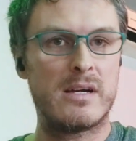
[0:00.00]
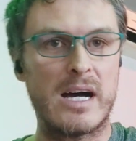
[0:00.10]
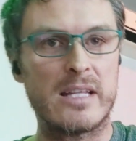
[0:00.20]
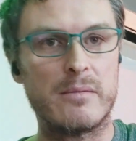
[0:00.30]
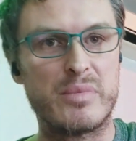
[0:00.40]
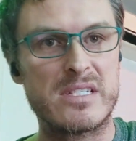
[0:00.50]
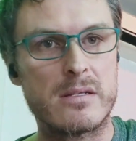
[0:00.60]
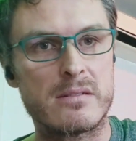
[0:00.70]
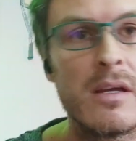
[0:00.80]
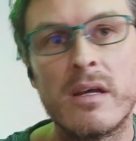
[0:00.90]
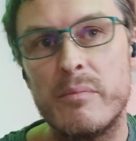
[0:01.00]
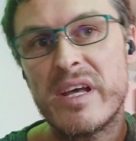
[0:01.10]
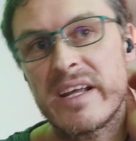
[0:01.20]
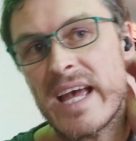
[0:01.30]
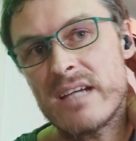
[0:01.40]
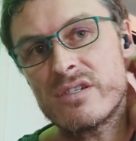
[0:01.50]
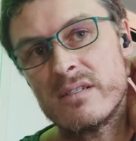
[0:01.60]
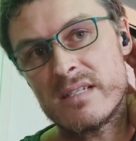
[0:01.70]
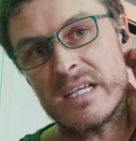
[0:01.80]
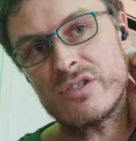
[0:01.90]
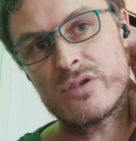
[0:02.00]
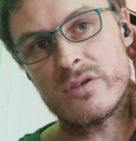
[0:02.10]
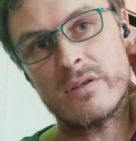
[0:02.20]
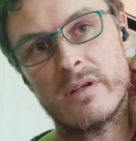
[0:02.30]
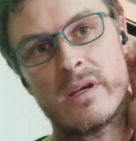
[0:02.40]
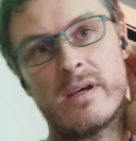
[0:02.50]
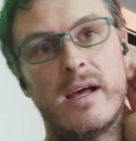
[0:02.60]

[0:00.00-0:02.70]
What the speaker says: other business. Medications issued.